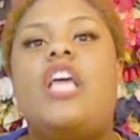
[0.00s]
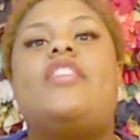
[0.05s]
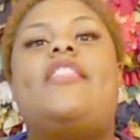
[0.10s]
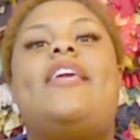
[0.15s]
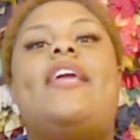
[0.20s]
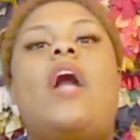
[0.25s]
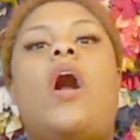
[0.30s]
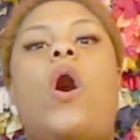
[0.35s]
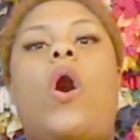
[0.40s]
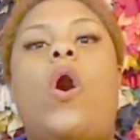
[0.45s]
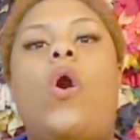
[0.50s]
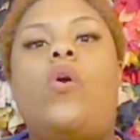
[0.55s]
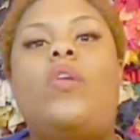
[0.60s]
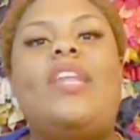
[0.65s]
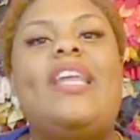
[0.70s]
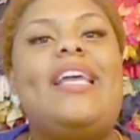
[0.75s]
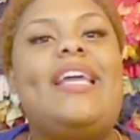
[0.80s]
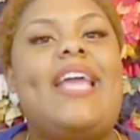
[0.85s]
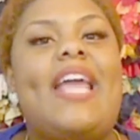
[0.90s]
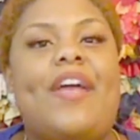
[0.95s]
The
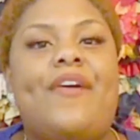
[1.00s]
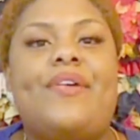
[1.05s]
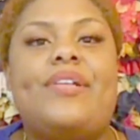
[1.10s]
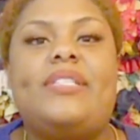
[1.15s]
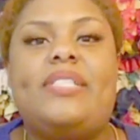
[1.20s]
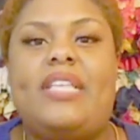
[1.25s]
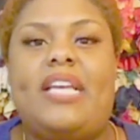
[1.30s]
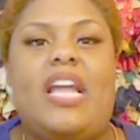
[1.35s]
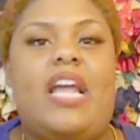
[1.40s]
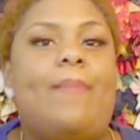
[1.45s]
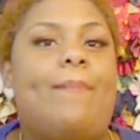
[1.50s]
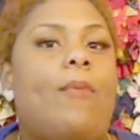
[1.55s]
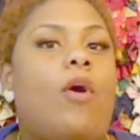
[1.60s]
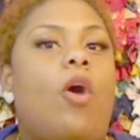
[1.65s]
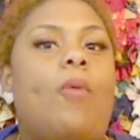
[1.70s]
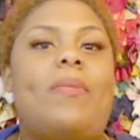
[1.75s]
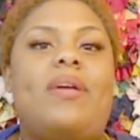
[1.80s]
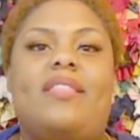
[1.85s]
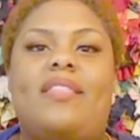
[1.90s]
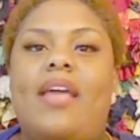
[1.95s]
only guaranteed
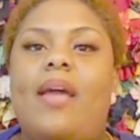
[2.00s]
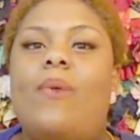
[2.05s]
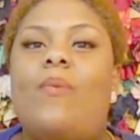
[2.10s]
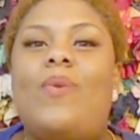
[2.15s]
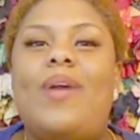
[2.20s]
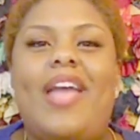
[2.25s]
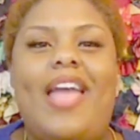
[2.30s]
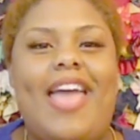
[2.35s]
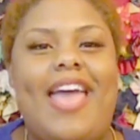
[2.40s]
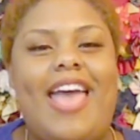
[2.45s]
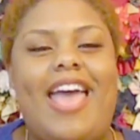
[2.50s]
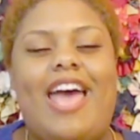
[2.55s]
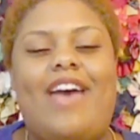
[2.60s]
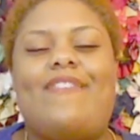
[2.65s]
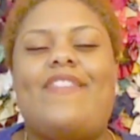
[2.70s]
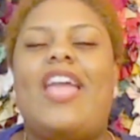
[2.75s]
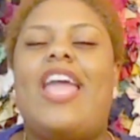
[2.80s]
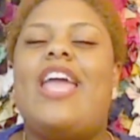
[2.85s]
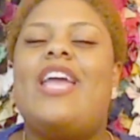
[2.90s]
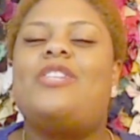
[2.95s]
moment that we
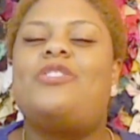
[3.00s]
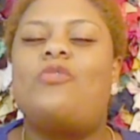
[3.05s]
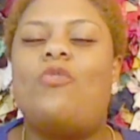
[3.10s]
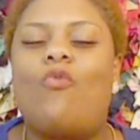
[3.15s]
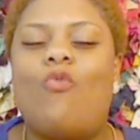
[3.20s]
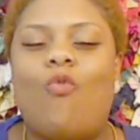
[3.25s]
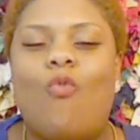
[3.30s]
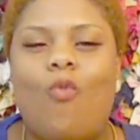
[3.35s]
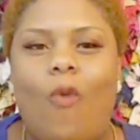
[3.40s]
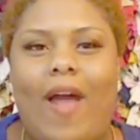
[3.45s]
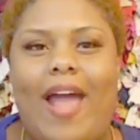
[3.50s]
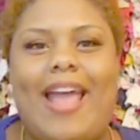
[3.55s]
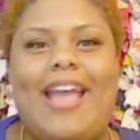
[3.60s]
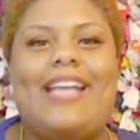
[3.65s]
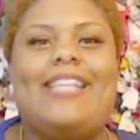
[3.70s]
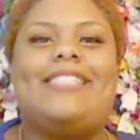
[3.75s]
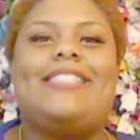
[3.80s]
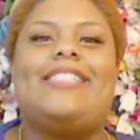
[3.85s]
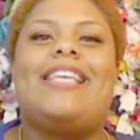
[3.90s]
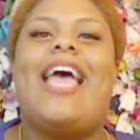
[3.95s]
have is
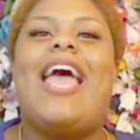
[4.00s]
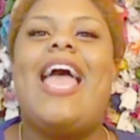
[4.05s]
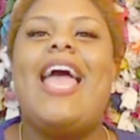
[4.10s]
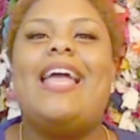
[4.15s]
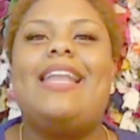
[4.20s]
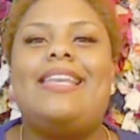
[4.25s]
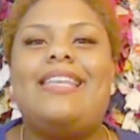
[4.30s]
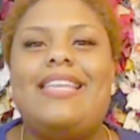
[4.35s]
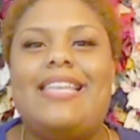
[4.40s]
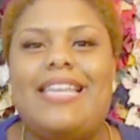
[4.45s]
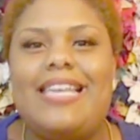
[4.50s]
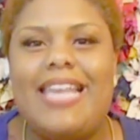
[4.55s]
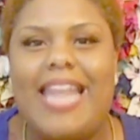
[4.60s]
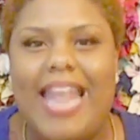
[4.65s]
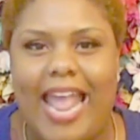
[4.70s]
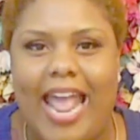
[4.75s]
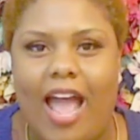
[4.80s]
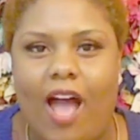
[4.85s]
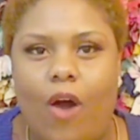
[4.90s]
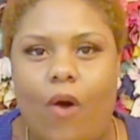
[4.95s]
right
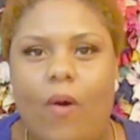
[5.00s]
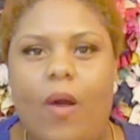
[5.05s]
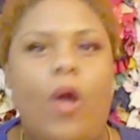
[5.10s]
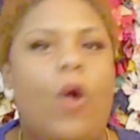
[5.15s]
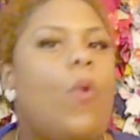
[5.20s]
now.